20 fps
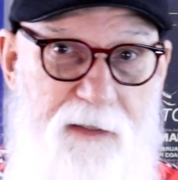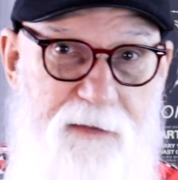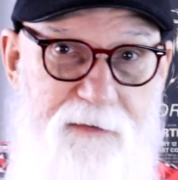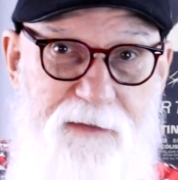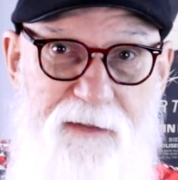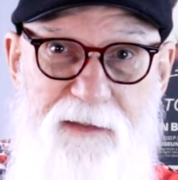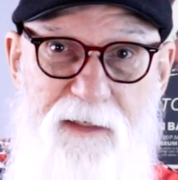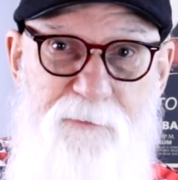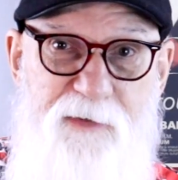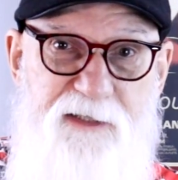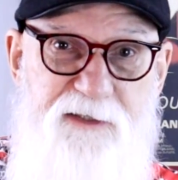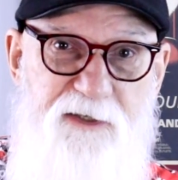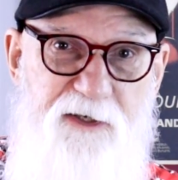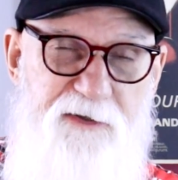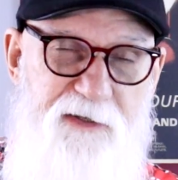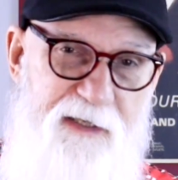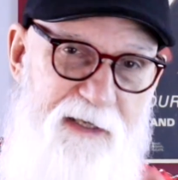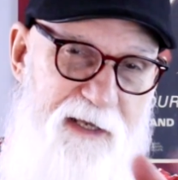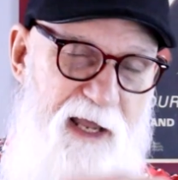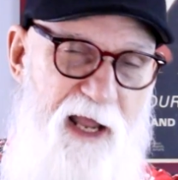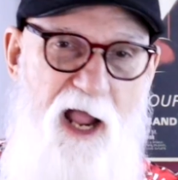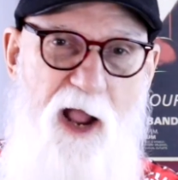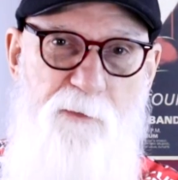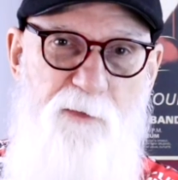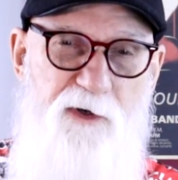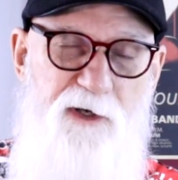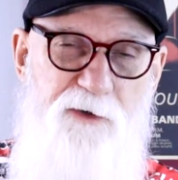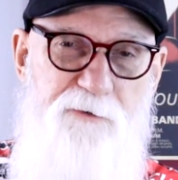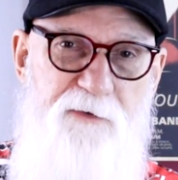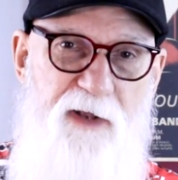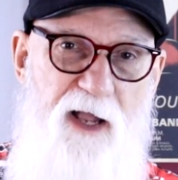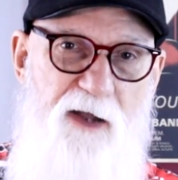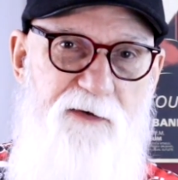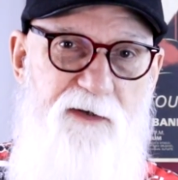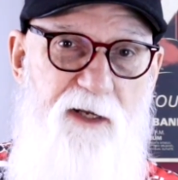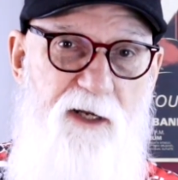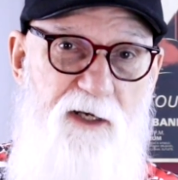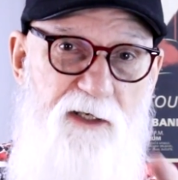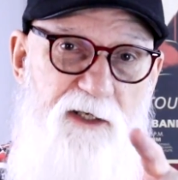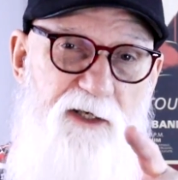Now, let me turn the camera around
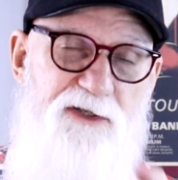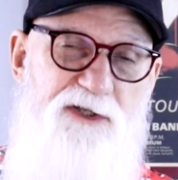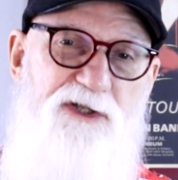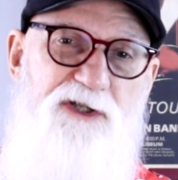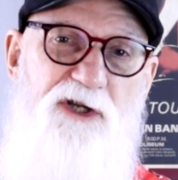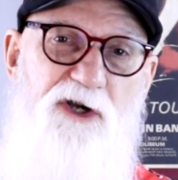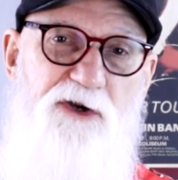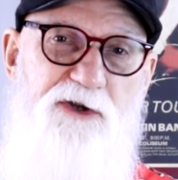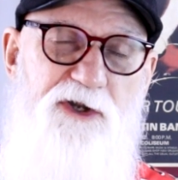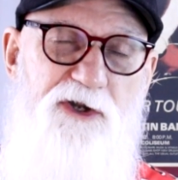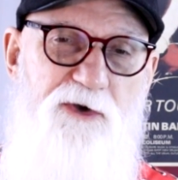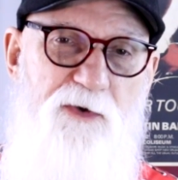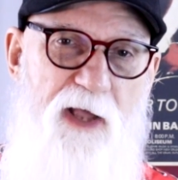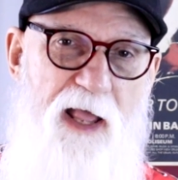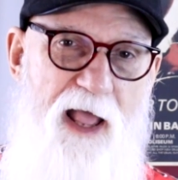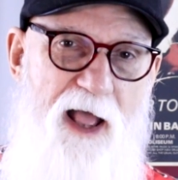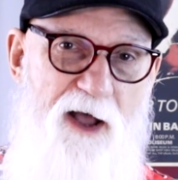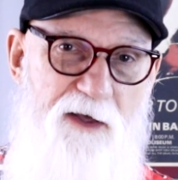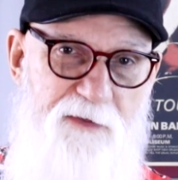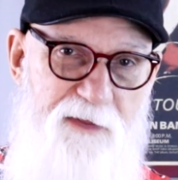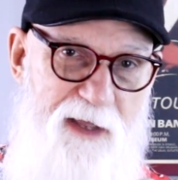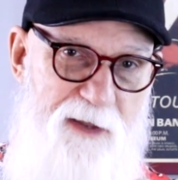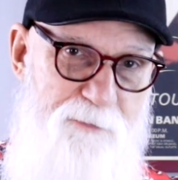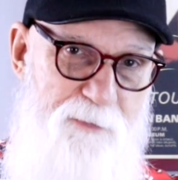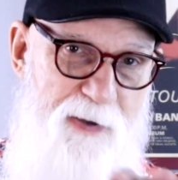here and I'll show you how they